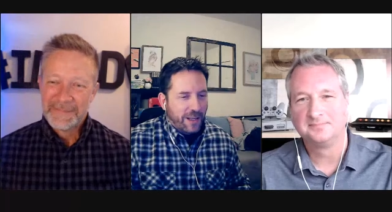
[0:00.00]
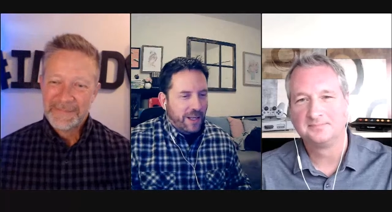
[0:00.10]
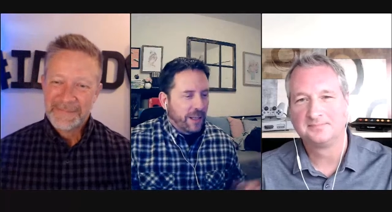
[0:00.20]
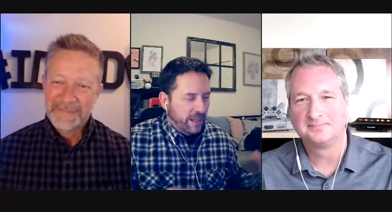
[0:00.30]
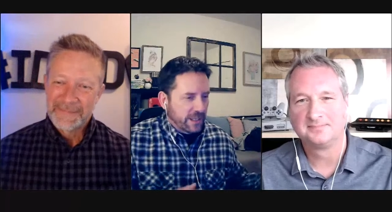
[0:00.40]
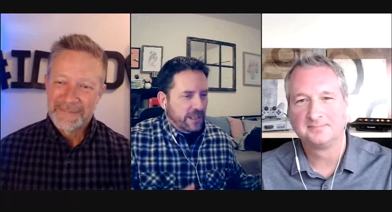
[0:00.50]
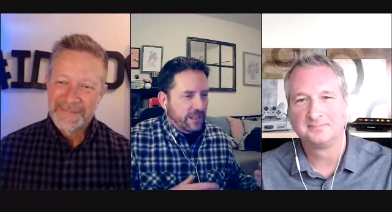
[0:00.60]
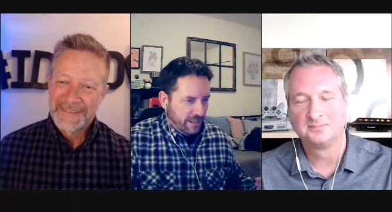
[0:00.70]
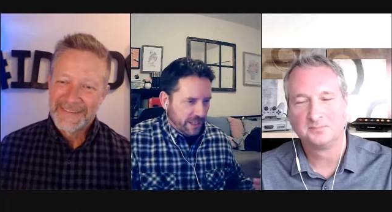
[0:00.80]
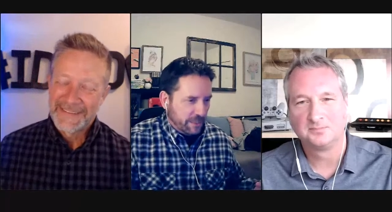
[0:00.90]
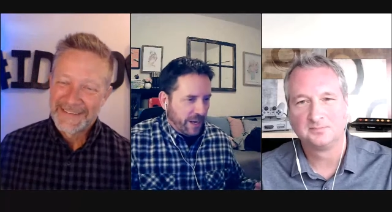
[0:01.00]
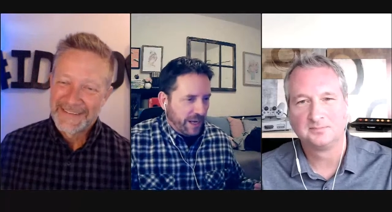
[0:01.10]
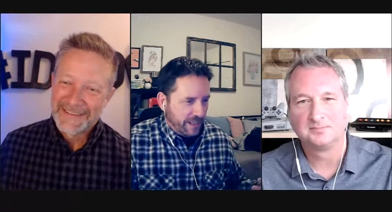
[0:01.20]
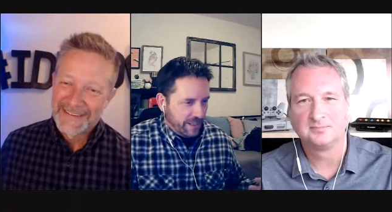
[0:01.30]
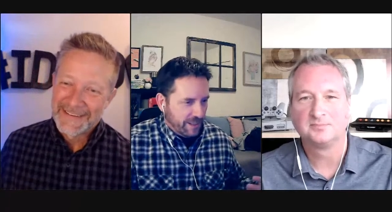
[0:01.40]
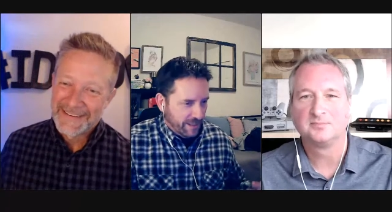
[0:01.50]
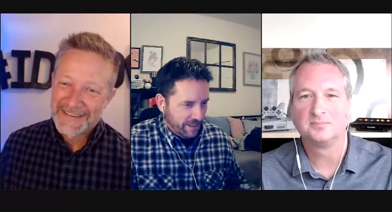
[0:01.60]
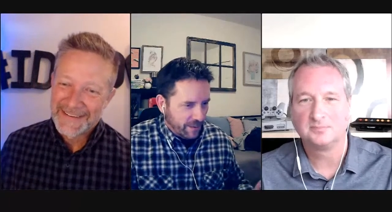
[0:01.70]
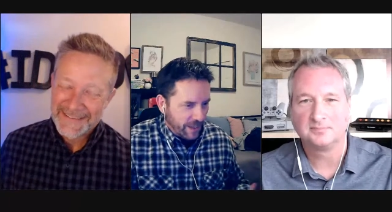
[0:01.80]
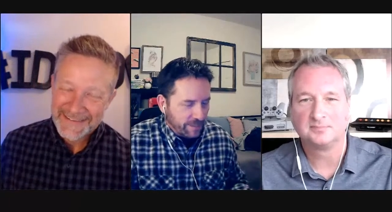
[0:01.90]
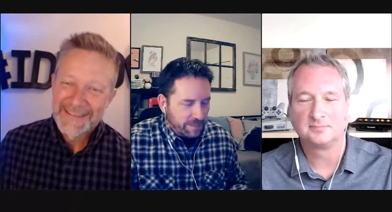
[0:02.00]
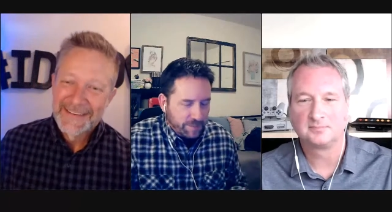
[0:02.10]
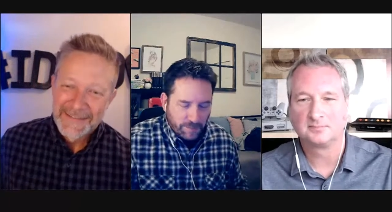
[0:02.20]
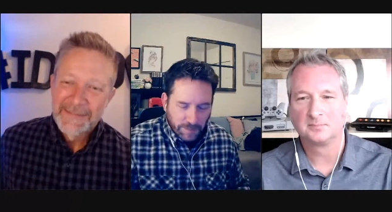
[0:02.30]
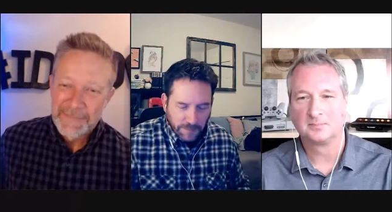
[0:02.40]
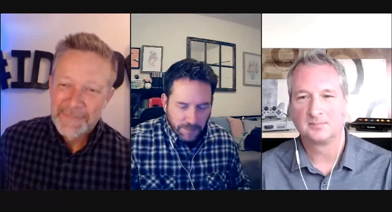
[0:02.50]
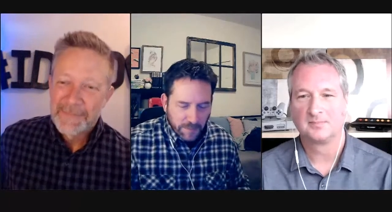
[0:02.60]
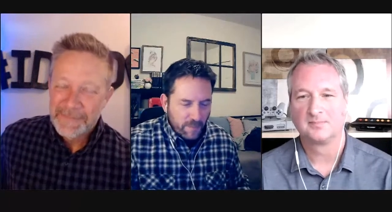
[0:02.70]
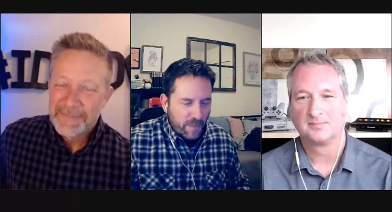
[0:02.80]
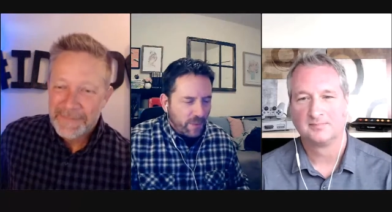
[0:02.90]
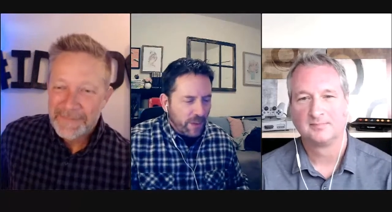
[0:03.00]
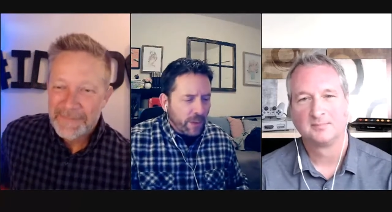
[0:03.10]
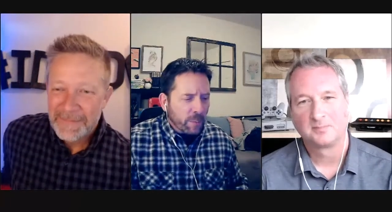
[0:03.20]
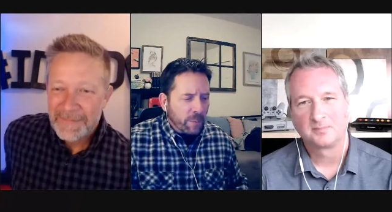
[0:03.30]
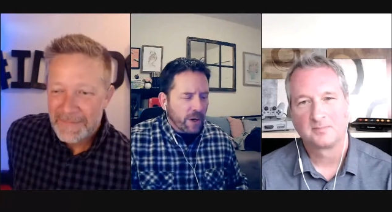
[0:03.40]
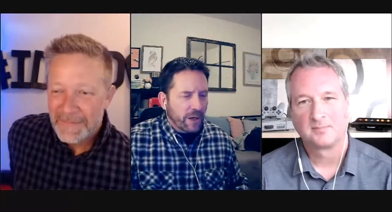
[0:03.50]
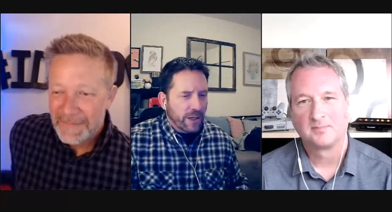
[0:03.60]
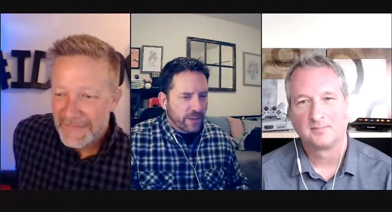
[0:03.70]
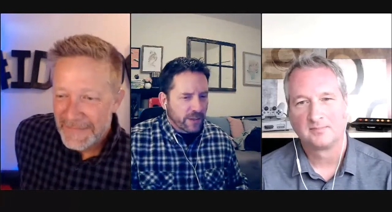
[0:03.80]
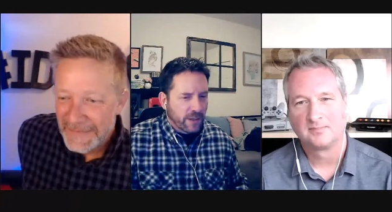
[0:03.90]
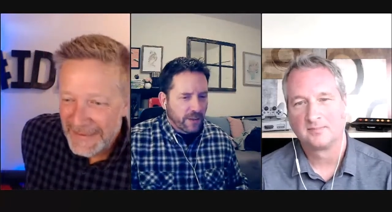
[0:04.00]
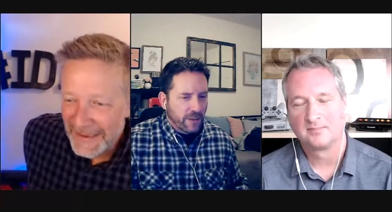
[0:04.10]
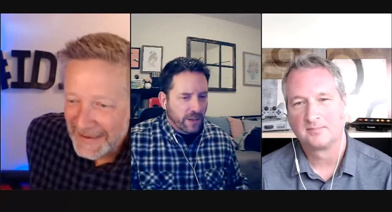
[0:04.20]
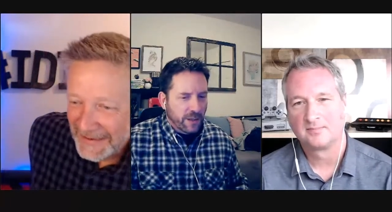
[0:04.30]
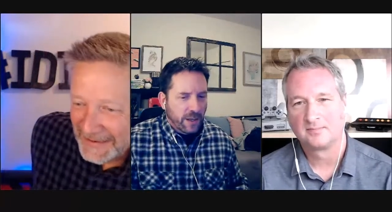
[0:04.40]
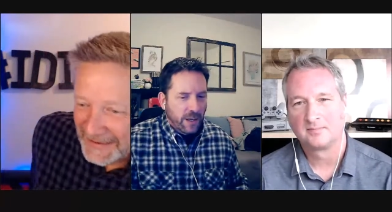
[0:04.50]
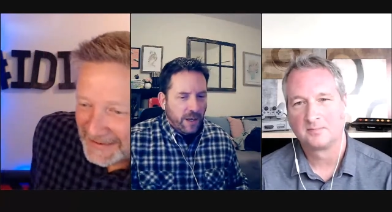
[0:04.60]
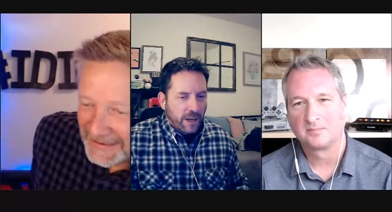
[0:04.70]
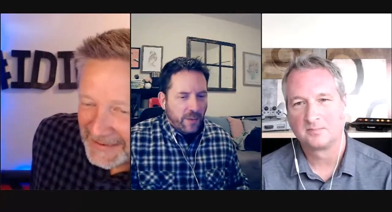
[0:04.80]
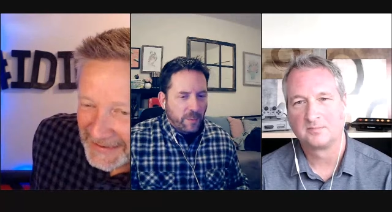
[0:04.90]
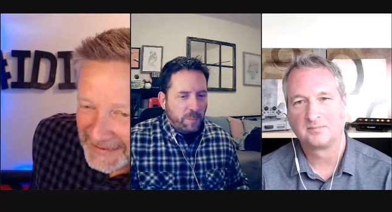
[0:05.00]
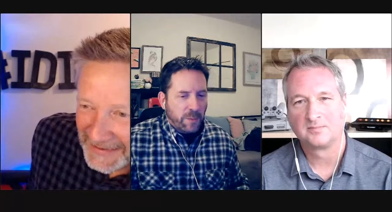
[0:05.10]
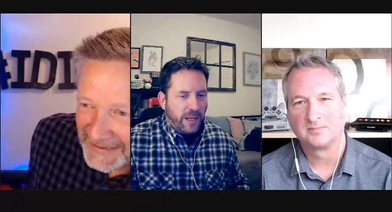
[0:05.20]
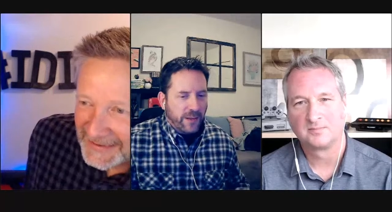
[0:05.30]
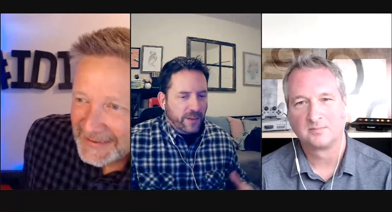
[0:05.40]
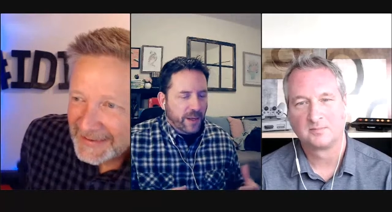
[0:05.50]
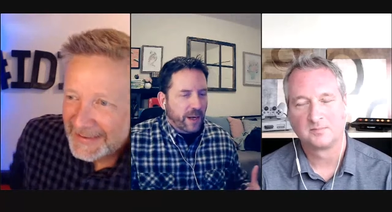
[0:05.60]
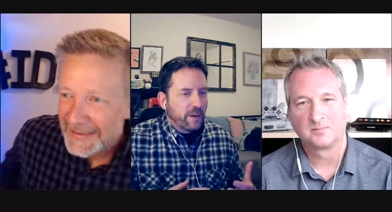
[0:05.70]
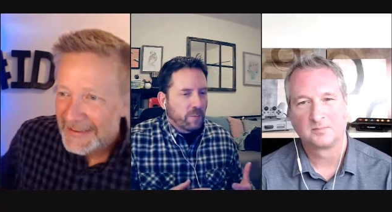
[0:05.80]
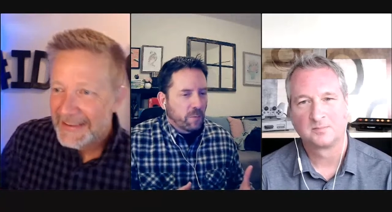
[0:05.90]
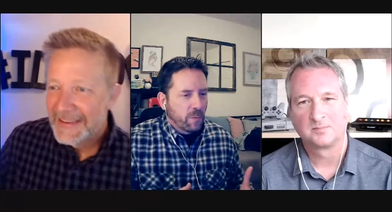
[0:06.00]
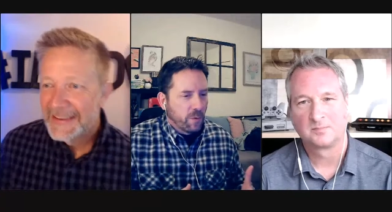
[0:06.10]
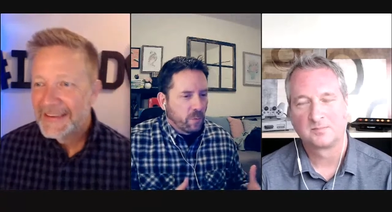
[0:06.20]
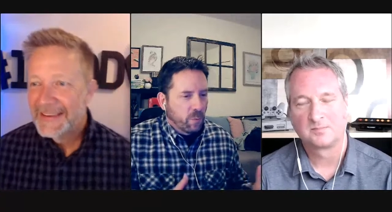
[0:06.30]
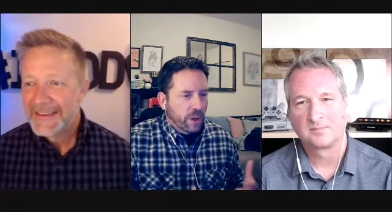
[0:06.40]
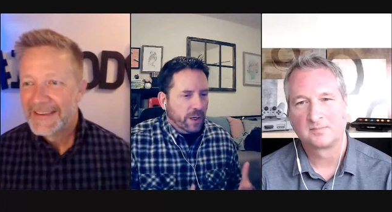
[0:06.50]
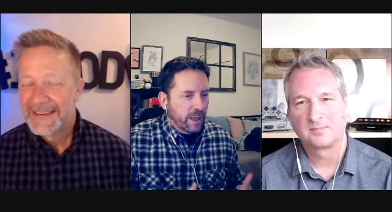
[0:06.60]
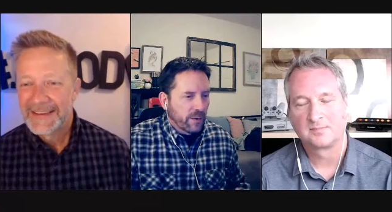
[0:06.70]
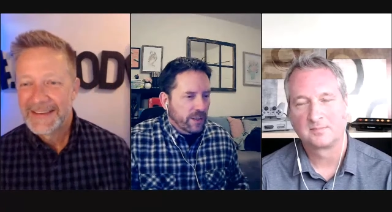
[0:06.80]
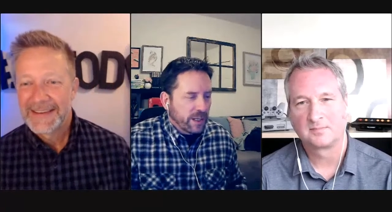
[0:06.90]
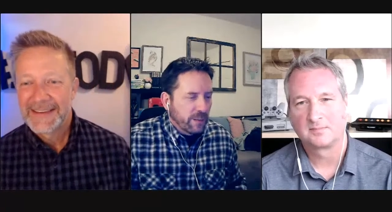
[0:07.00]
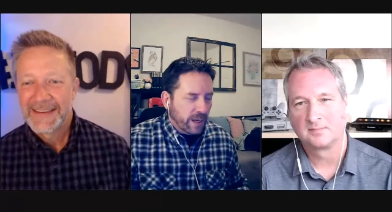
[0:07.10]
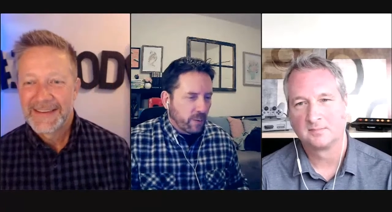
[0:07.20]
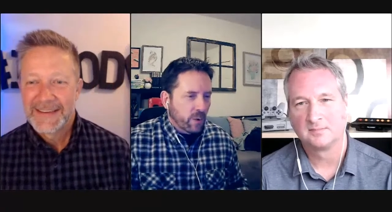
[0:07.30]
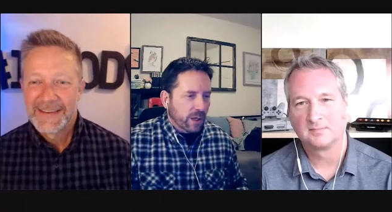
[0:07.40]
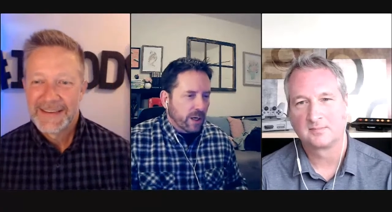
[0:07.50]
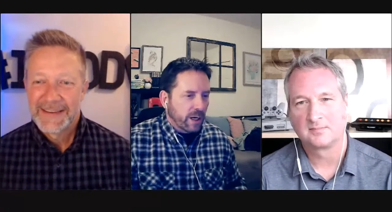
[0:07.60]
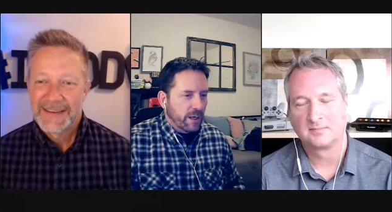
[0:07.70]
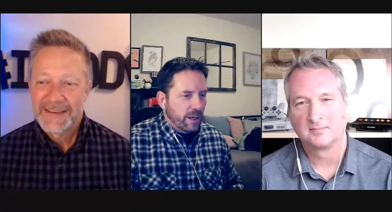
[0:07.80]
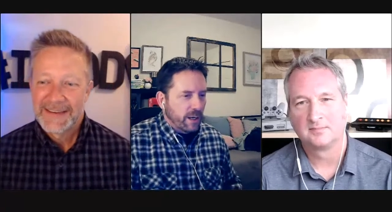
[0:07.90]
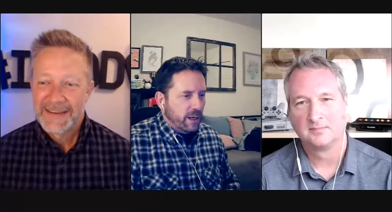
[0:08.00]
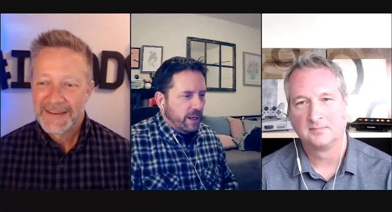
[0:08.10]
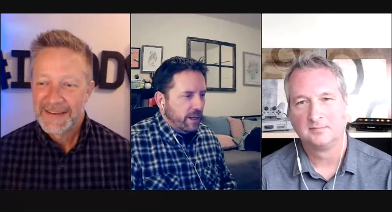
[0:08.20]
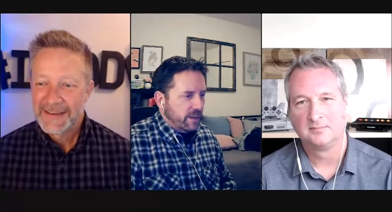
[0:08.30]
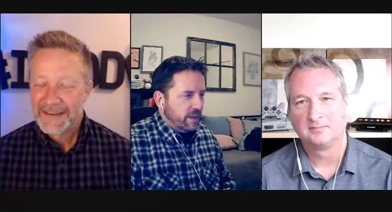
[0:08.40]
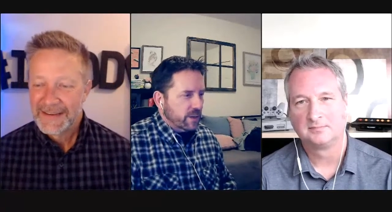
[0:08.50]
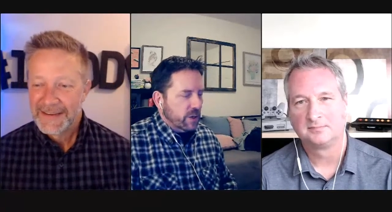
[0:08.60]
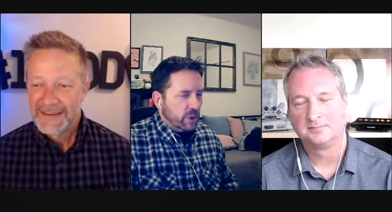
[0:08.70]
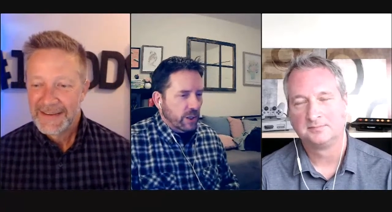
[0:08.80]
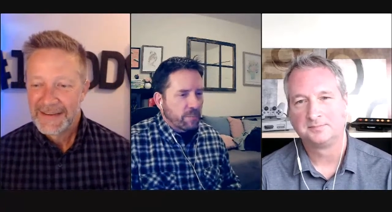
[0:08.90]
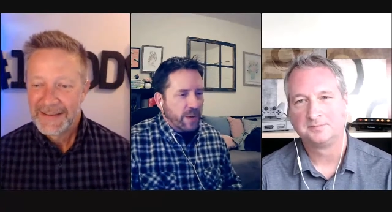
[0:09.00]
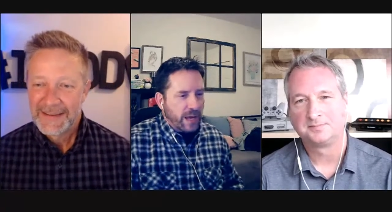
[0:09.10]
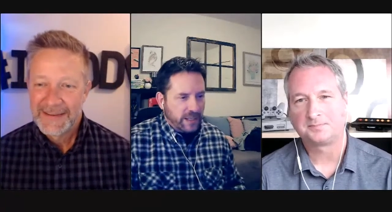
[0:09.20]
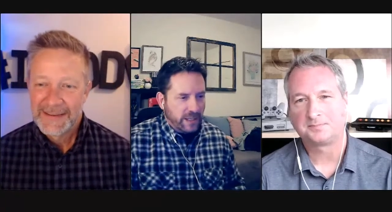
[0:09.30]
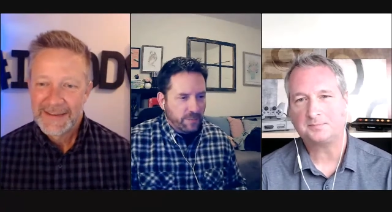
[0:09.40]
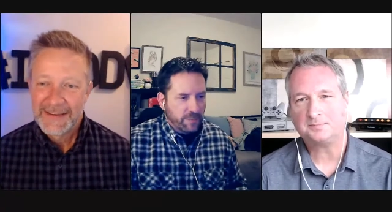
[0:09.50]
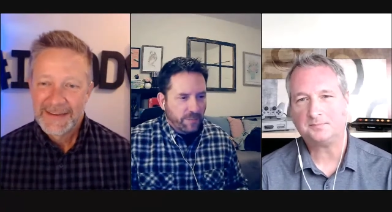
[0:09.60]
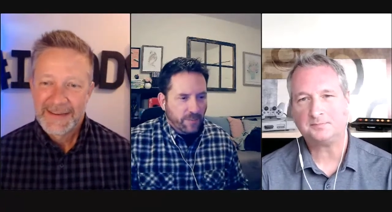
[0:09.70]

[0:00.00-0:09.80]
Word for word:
Speaker 1: this space, right? The other part is the piece that I work in, the team that I work on, is the social impact team.